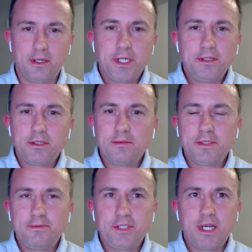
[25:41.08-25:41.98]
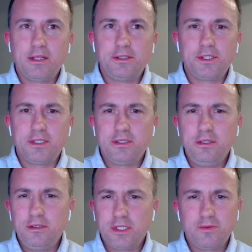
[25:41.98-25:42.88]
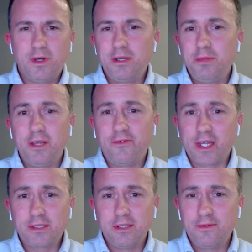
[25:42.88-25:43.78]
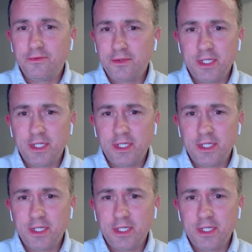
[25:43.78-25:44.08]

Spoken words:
But in terms of challenges, you just want to be effective